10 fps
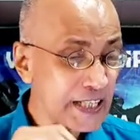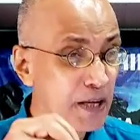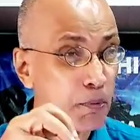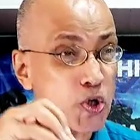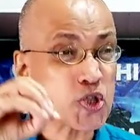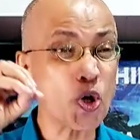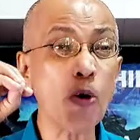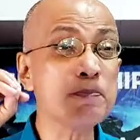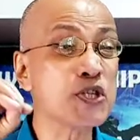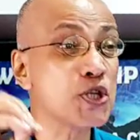the most
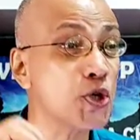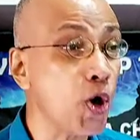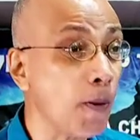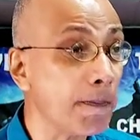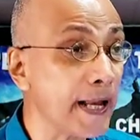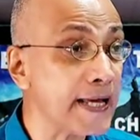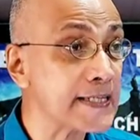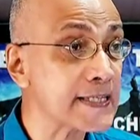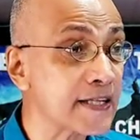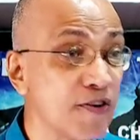obscure
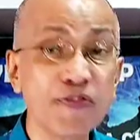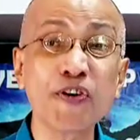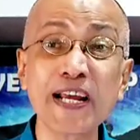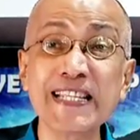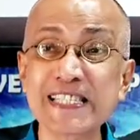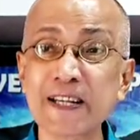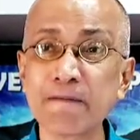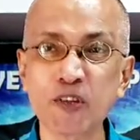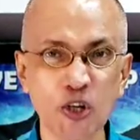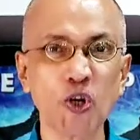place for his
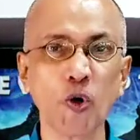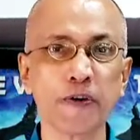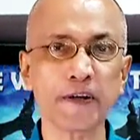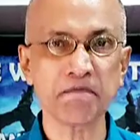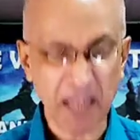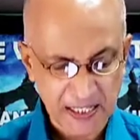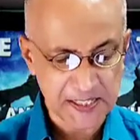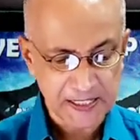glory.